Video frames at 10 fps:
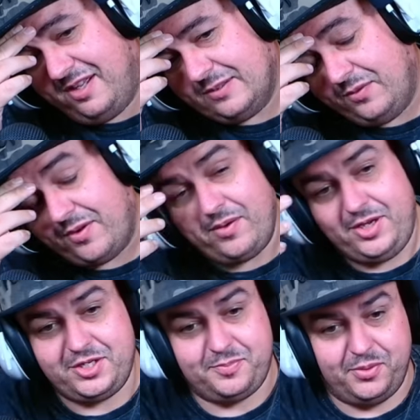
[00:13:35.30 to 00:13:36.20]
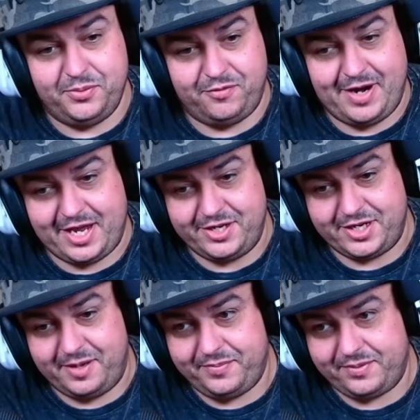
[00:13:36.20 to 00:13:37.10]
We've only just pulled the wreckage
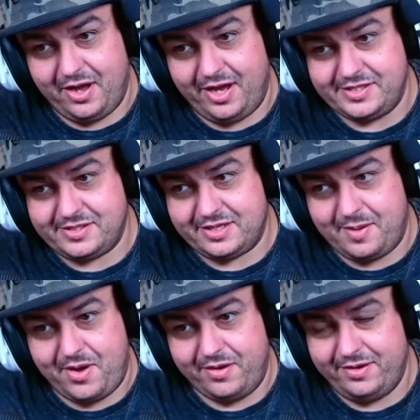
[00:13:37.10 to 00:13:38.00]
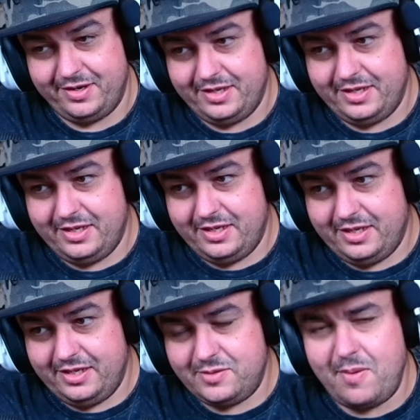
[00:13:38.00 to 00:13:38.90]
up, guys. Come on. Do
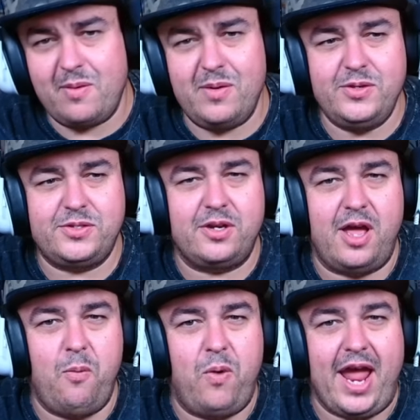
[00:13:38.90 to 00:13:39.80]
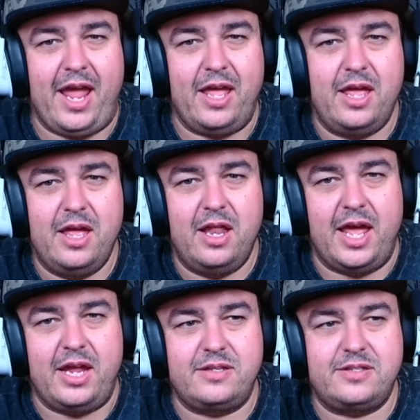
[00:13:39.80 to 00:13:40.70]
you remember when we used to like wait
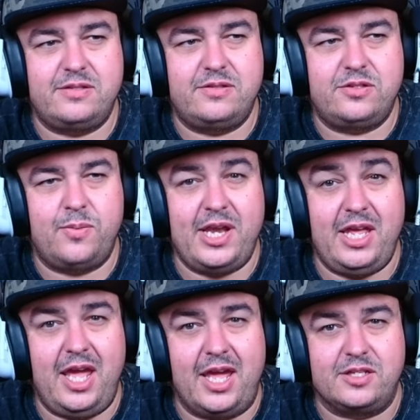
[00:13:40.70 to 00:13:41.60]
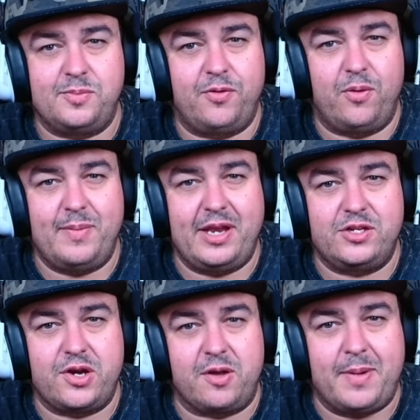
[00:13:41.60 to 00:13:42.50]
like 20 years before we made a
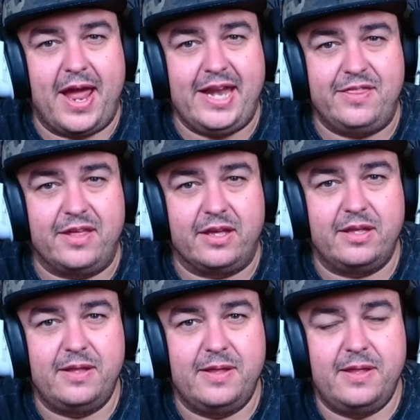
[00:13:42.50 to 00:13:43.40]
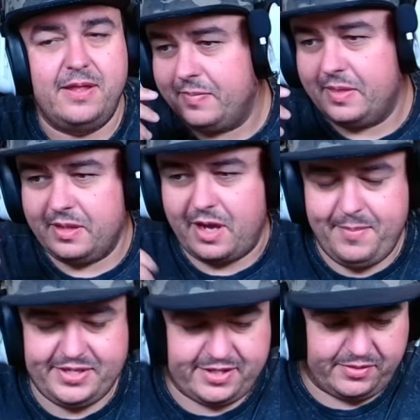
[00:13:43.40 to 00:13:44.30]
joke about anything? I
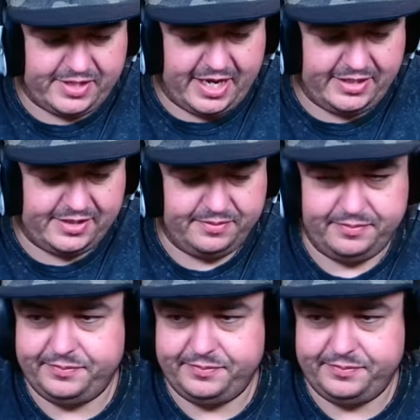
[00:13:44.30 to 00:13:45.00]
miss those days.